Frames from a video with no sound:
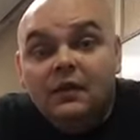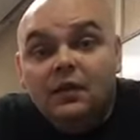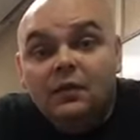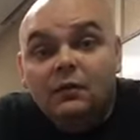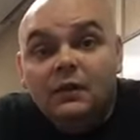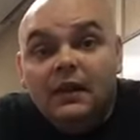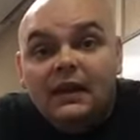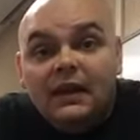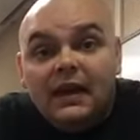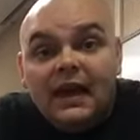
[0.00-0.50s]

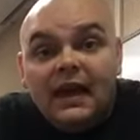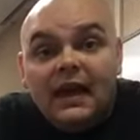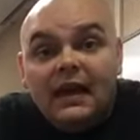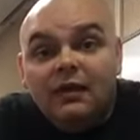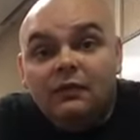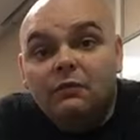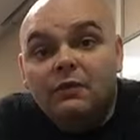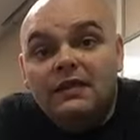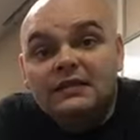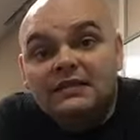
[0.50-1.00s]
Week and a
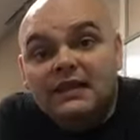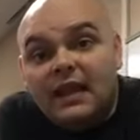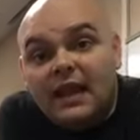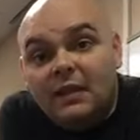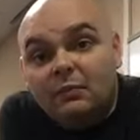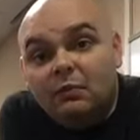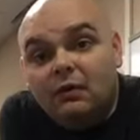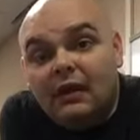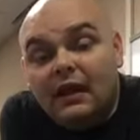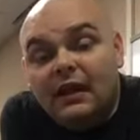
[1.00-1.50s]
half, Wednesday,
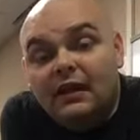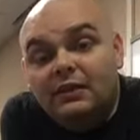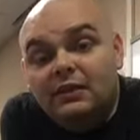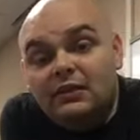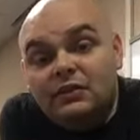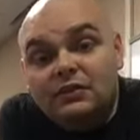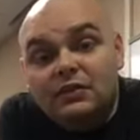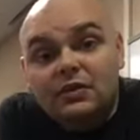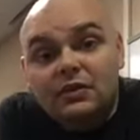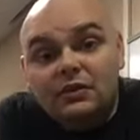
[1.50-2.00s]
April 8th at
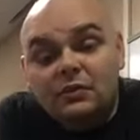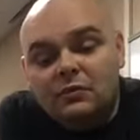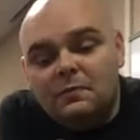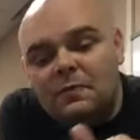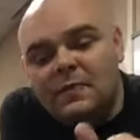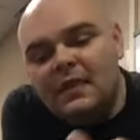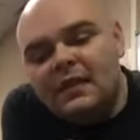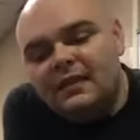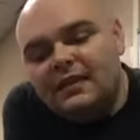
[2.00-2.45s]
noon.